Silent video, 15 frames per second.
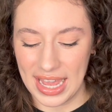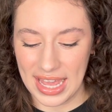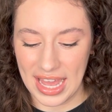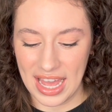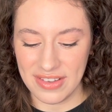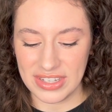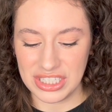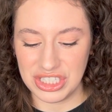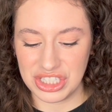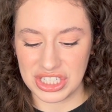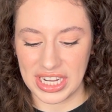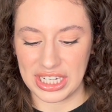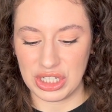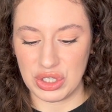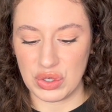have a
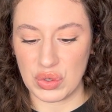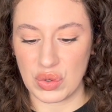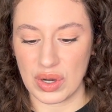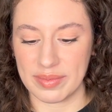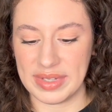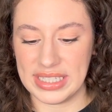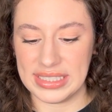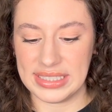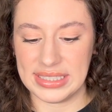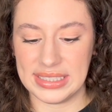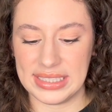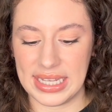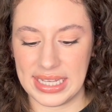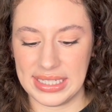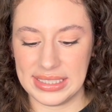ginormous
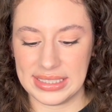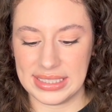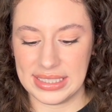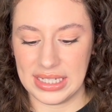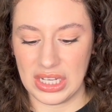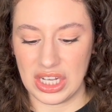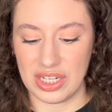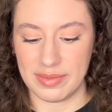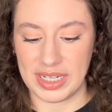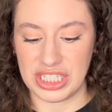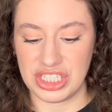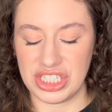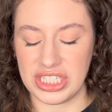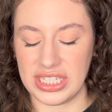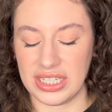zit on my
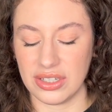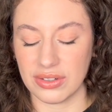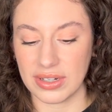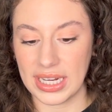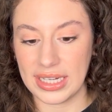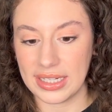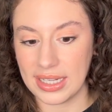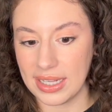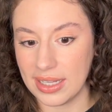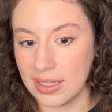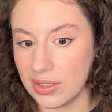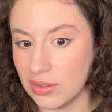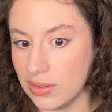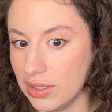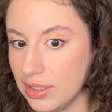cheek right now.